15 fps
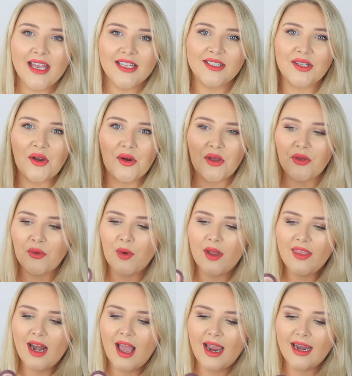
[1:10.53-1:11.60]
So the one
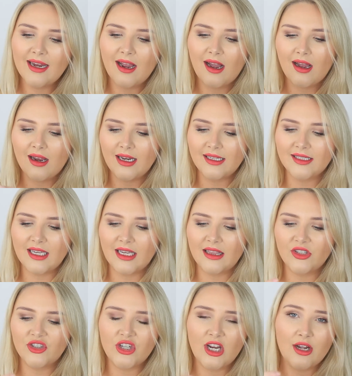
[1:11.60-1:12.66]
that I got is in
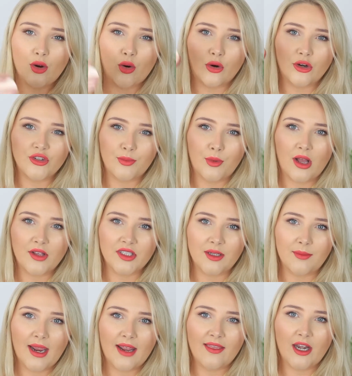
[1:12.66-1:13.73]
the shade Orange
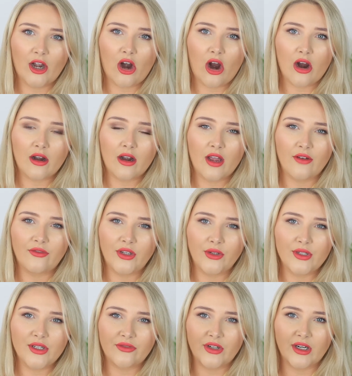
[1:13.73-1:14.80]
Blossom, and there are a
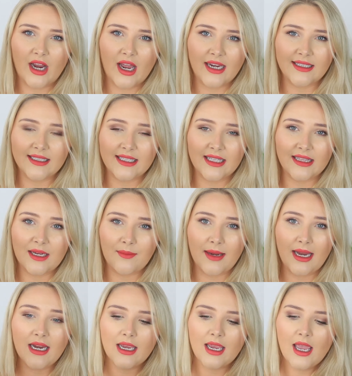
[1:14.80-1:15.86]
few different kinds that they
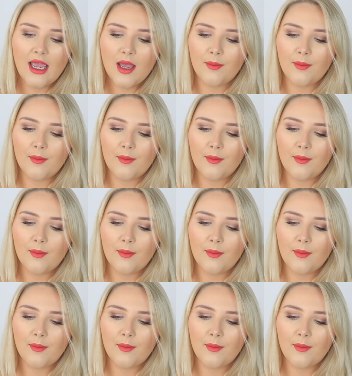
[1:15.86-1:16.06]
make,